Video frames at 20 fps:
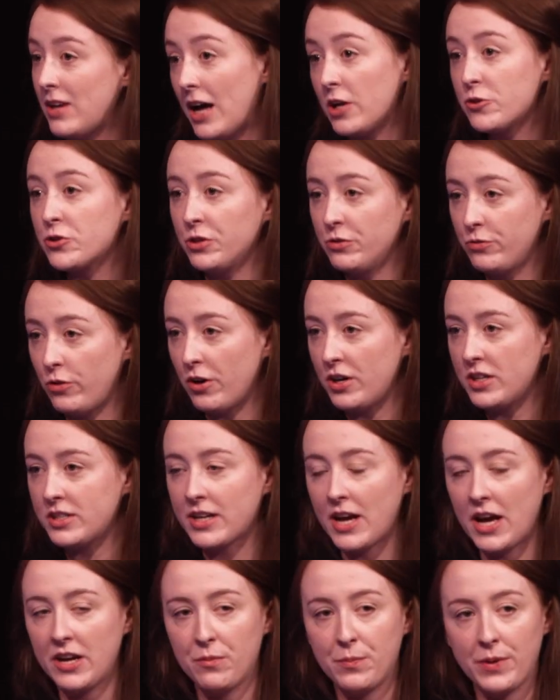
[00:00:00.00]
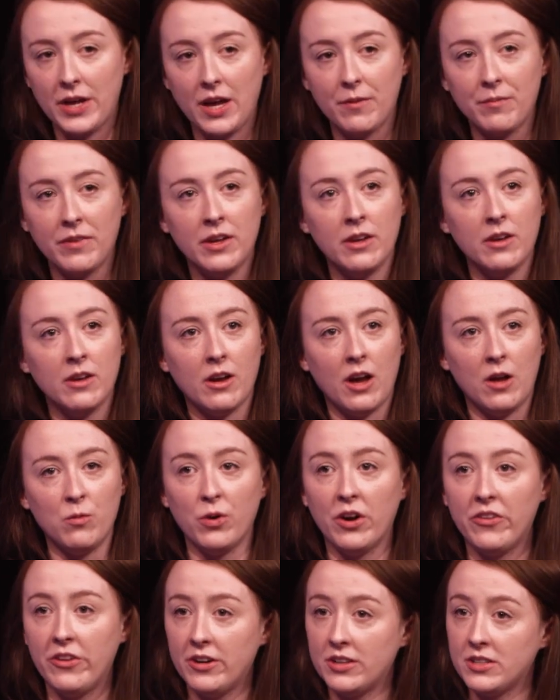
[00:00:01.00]
natural forest canopy, and
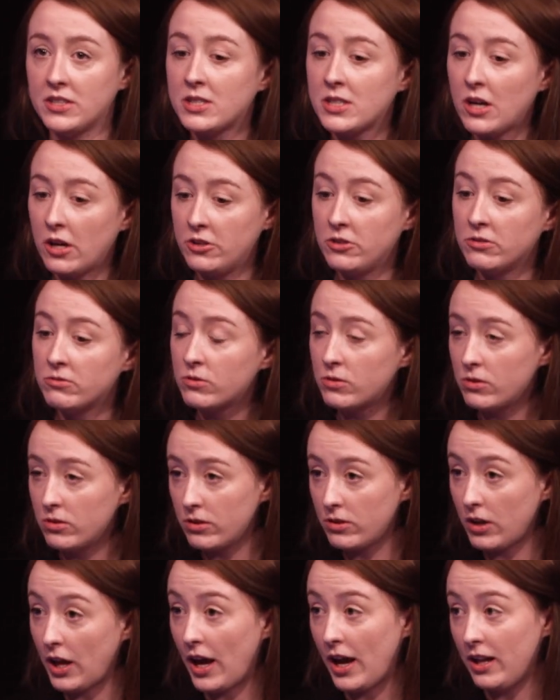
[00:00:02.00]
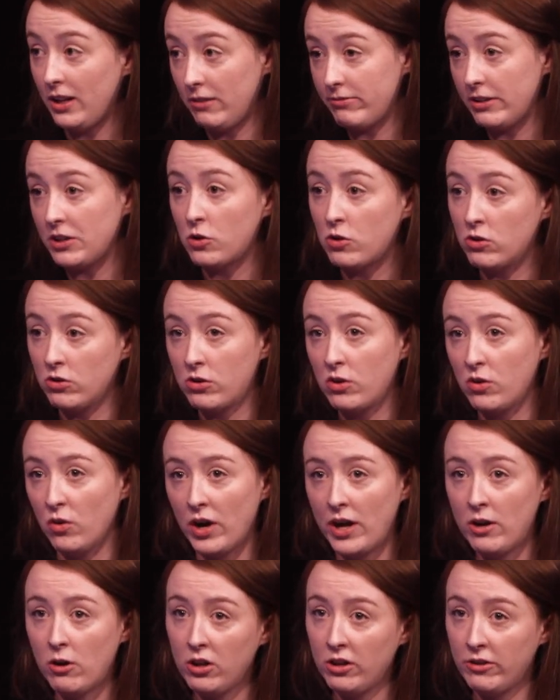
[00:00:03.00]
where there is sun loving
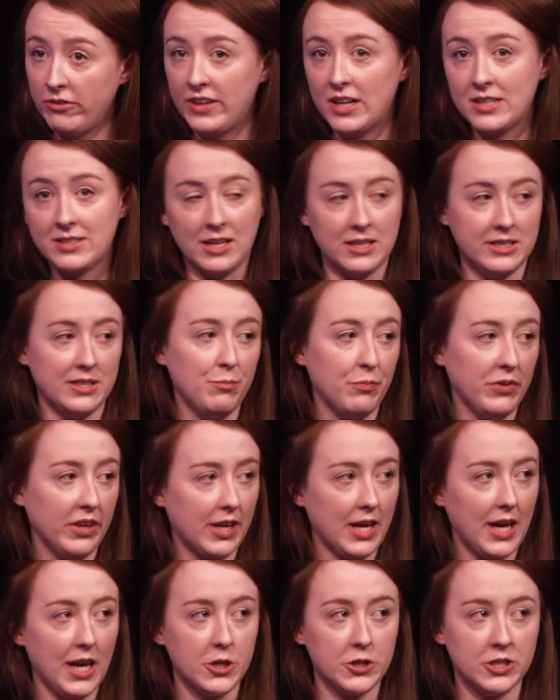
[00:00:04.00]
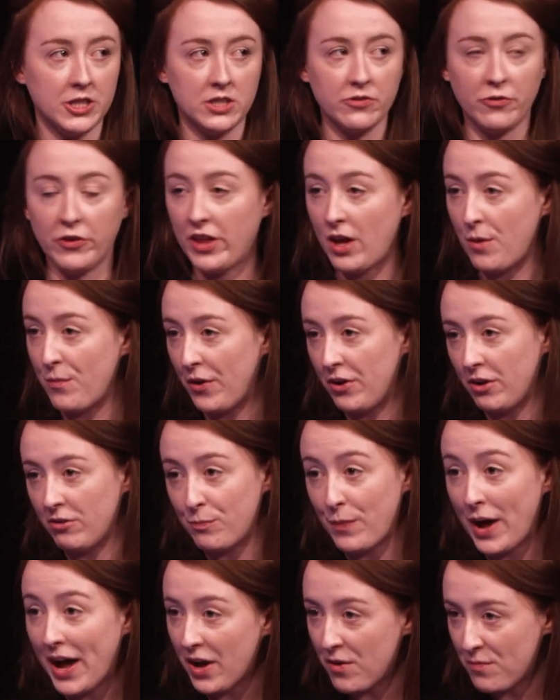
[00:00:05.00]
cocoa. And all of this has implications for the amount
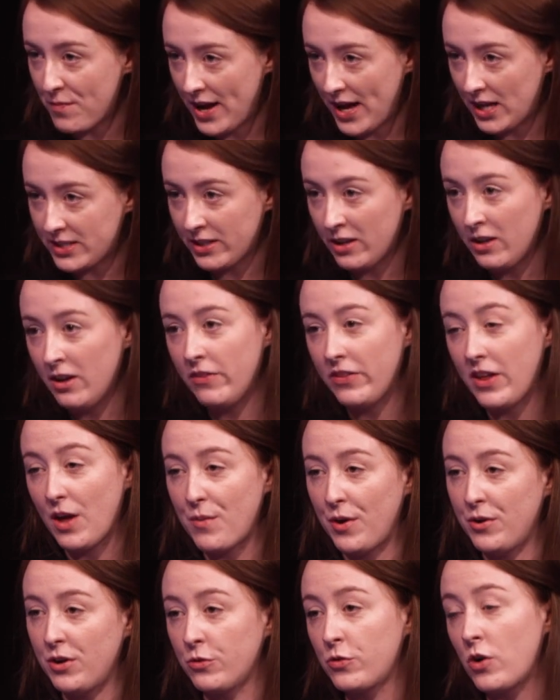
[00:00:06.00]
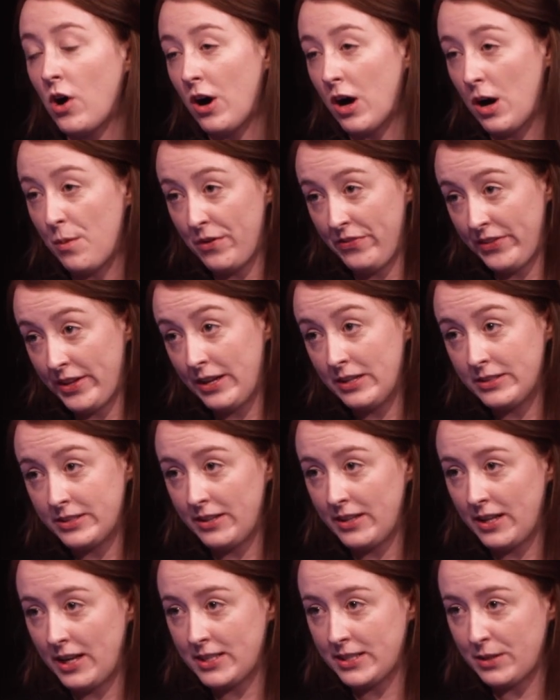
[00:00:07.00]
of biomass, the amount of carbon that is
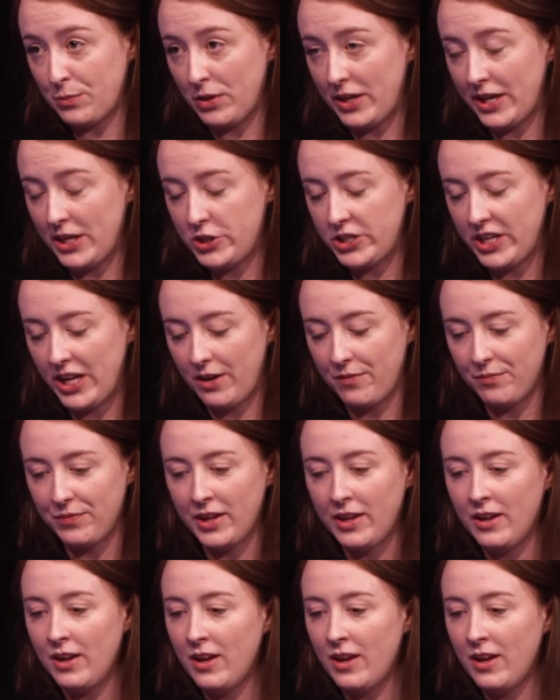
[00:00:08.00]
in that supply chain.